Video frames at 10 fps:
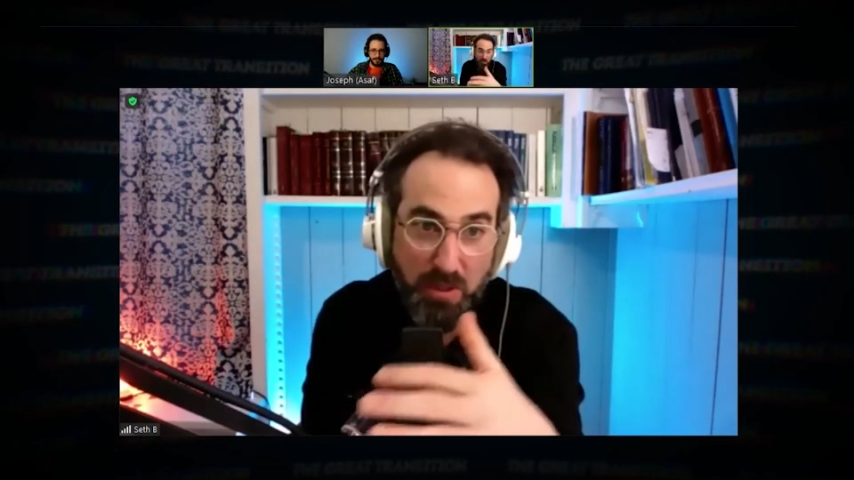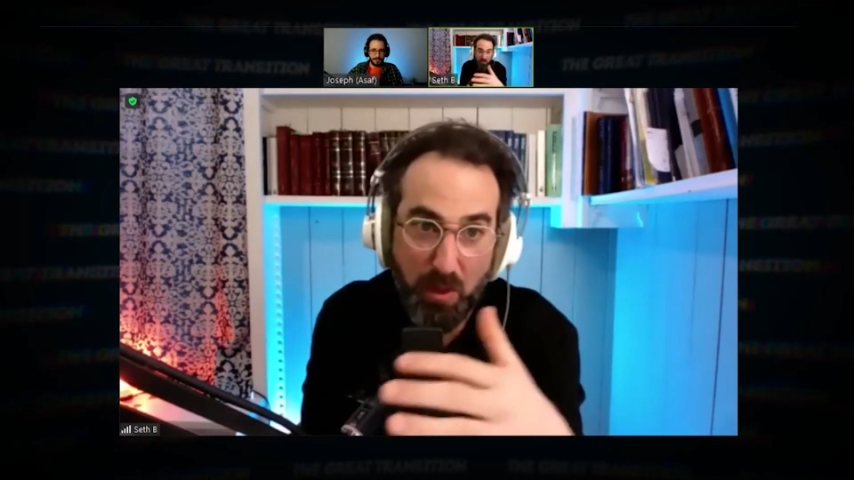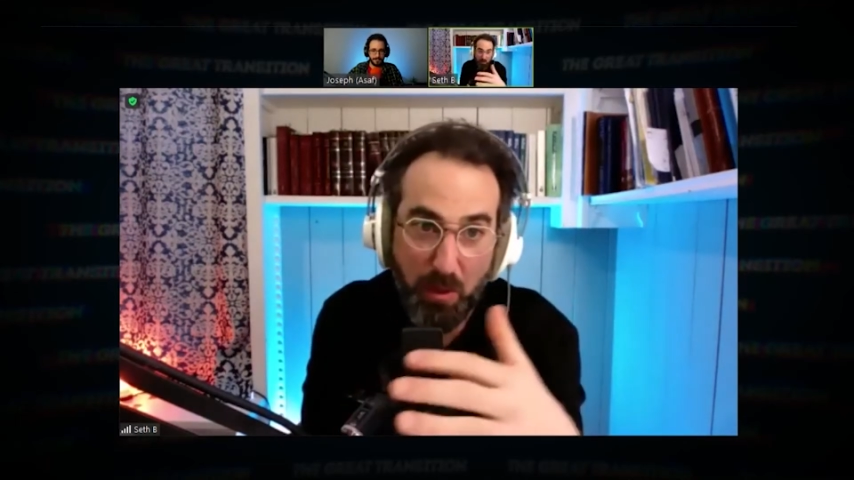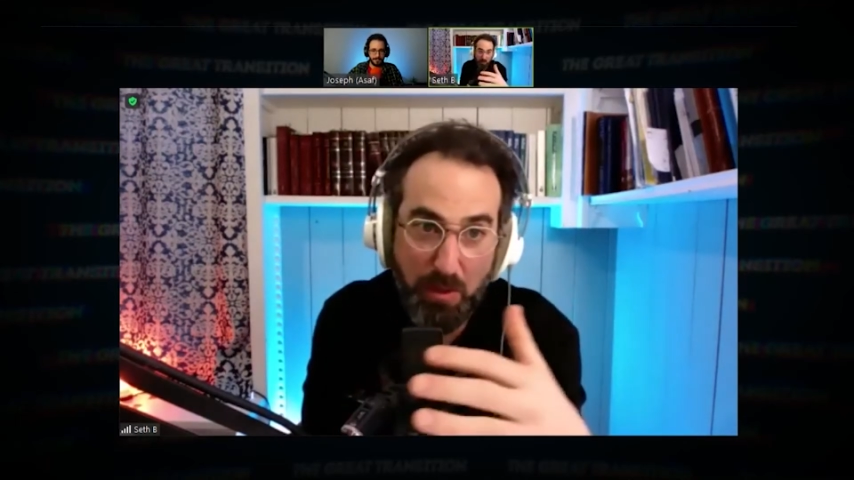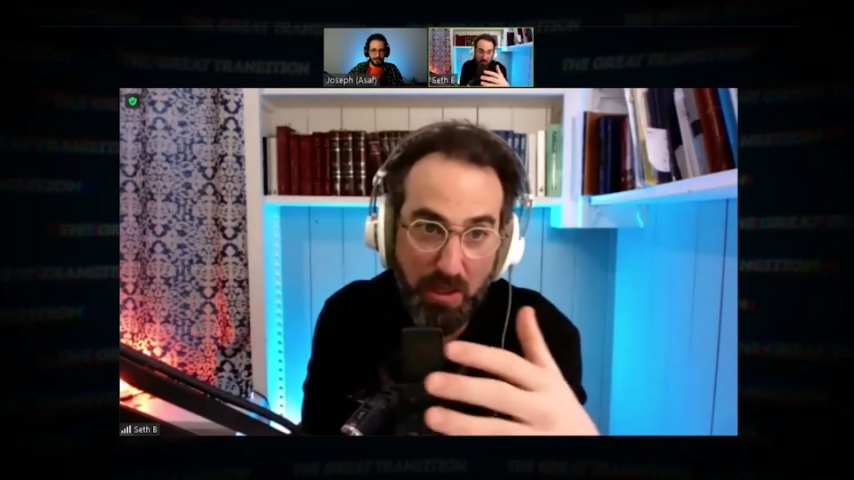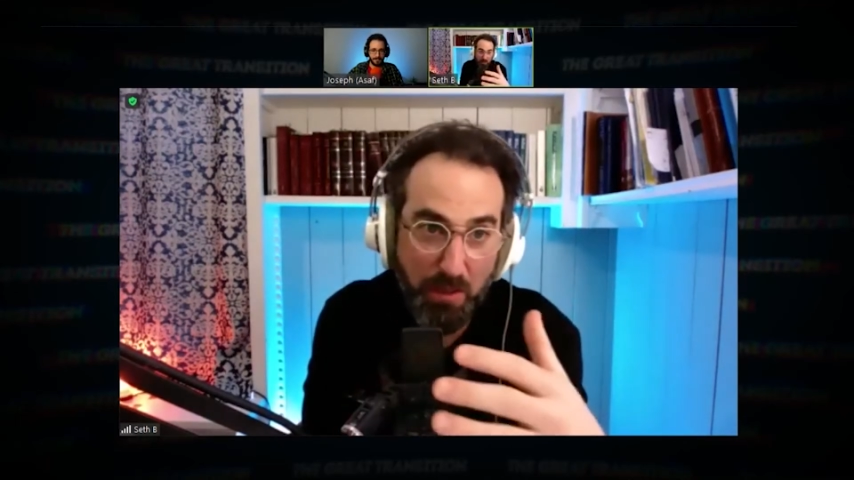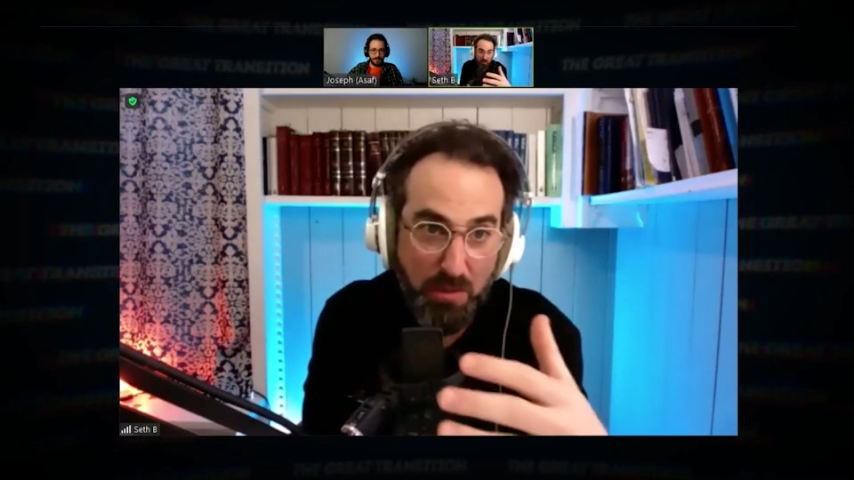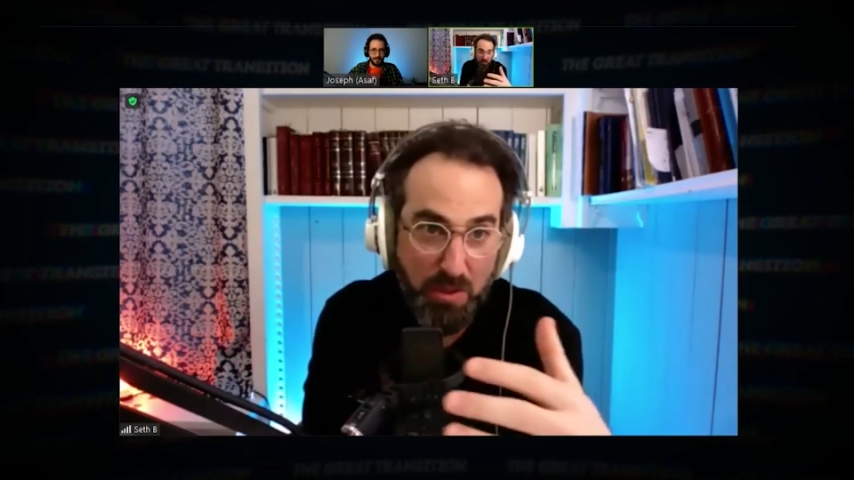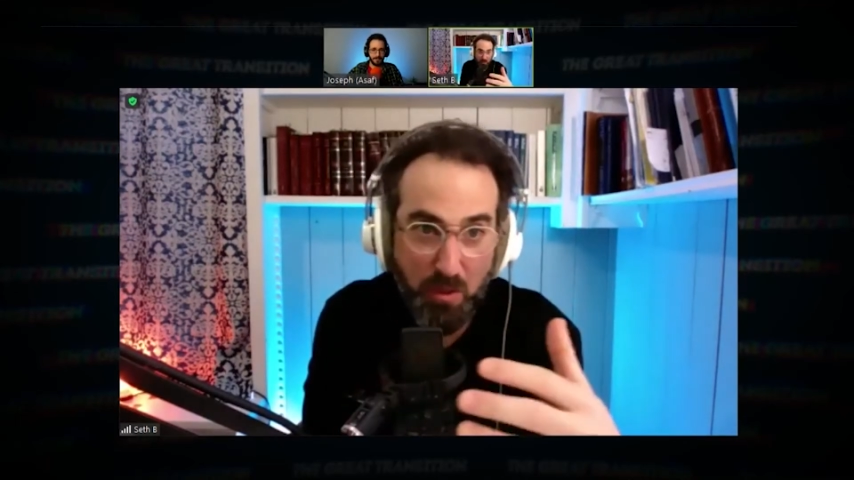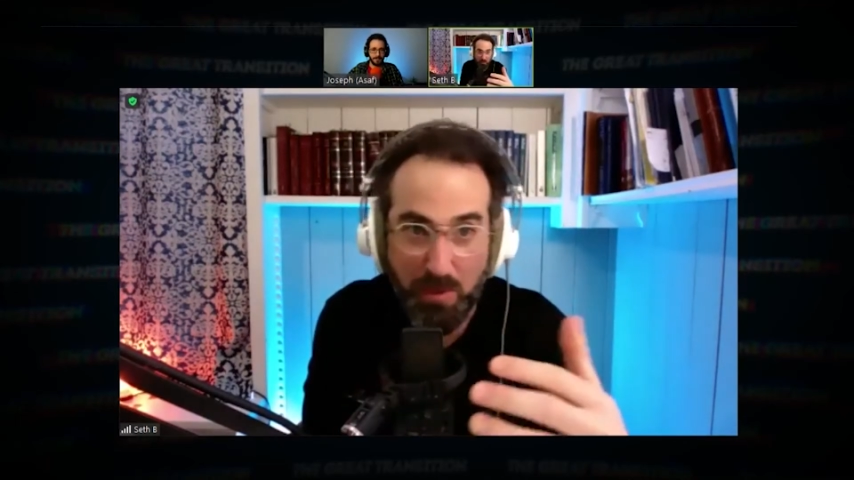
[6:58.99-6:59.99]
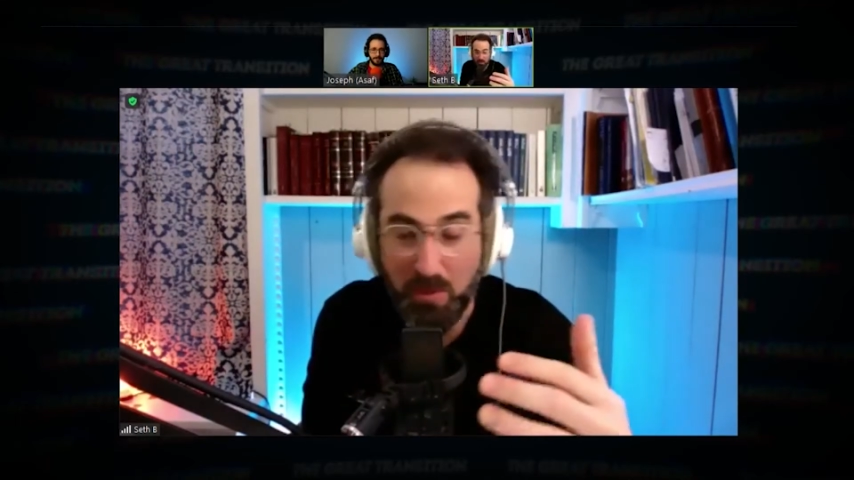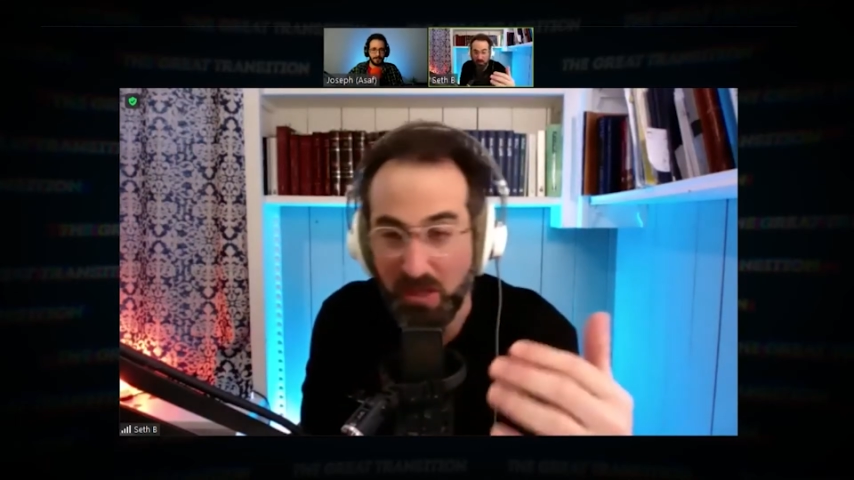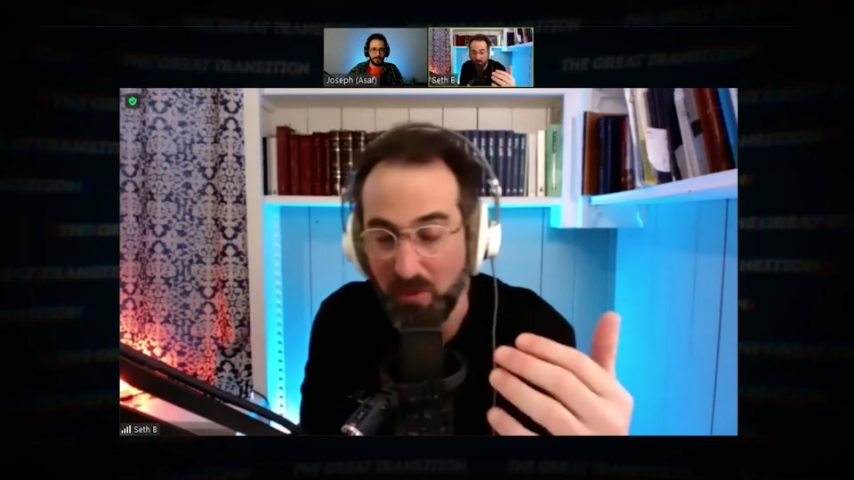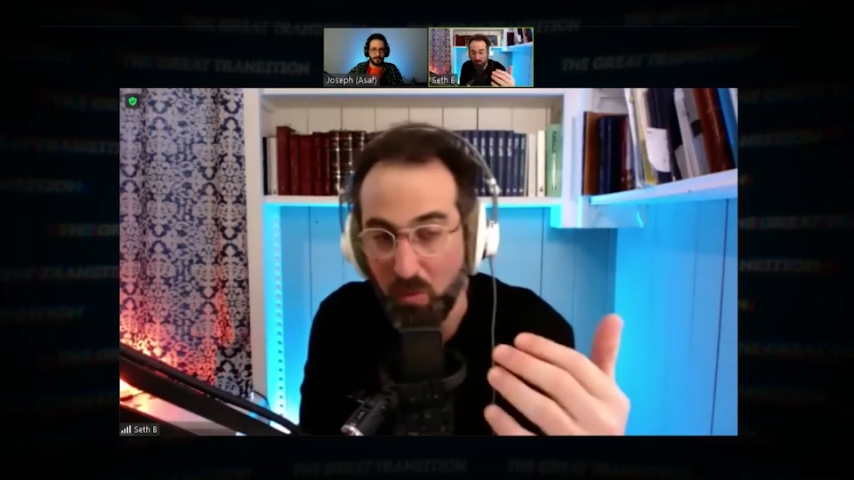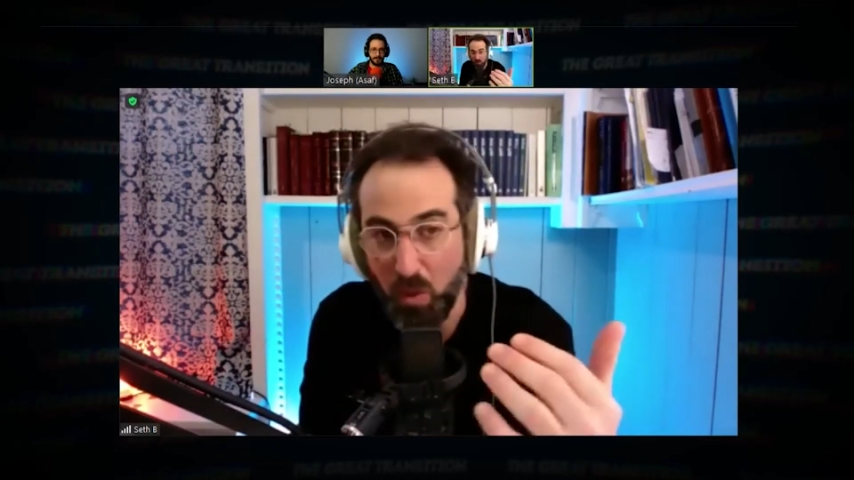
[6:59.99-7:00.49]
It all becomes, maybe
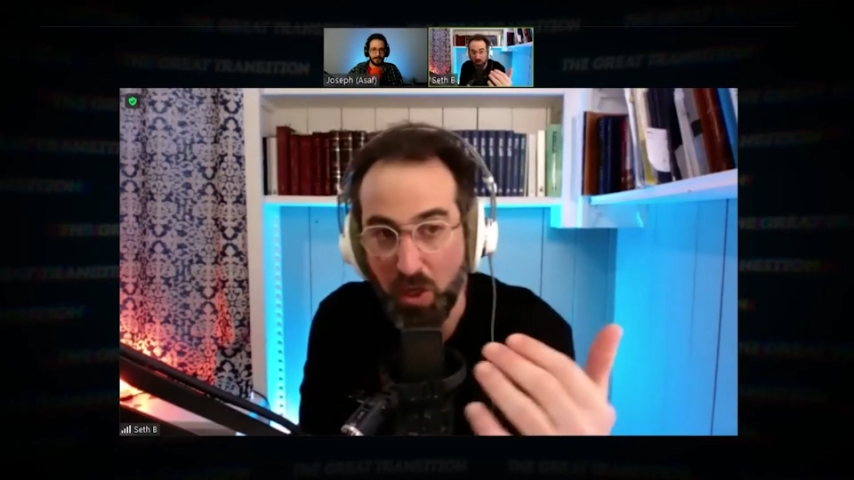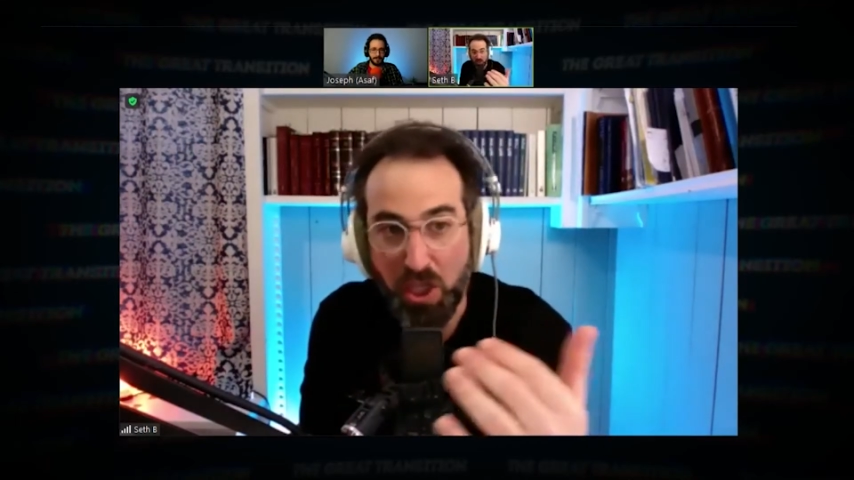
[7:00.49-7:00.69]
even one